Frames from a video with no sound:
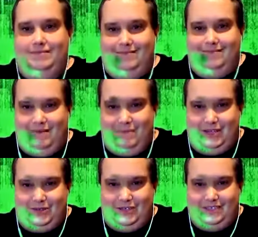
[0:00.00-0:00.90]
the
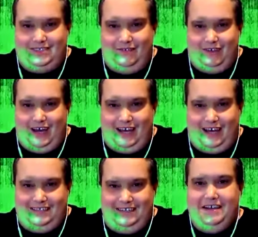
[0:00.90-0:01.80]
Matrix, the
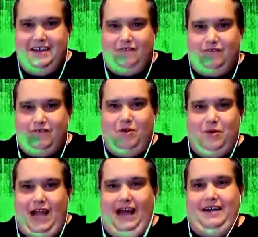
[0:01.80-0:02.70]
fantasy, from the
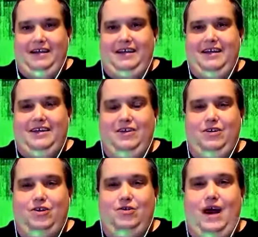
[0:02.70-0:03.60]
reality. You know,
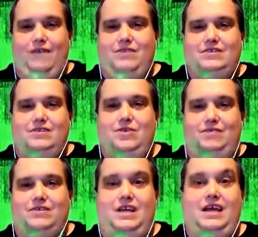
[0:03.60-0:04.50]
you have to
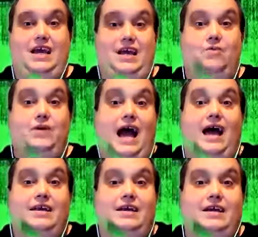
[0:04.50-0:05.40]
say, in
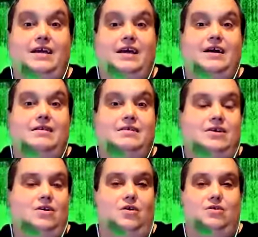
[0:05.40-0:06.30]
reality, you
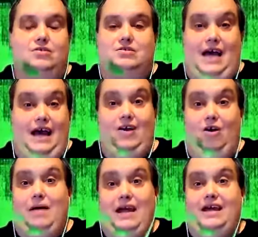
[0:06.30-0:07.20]
know, Tannehill
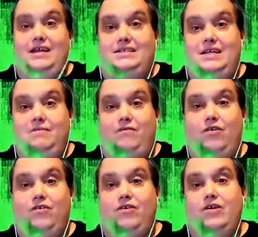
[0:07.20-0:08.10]
might get his team
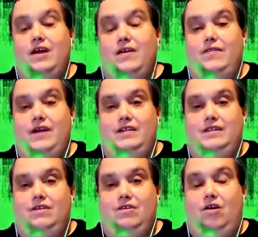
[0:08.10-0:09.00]
further than
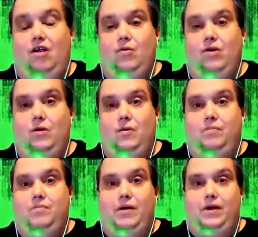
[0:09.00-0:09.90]
Derek Carr will,
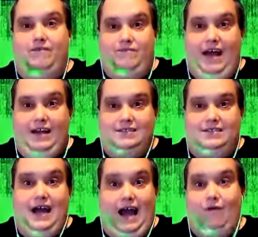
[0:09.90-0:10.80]
but in
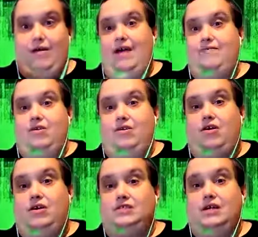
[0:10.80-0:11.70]
fantasy, I'd rather have Derek
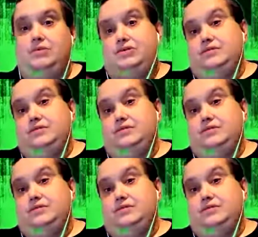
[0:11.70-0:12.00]
Carr in his numbers.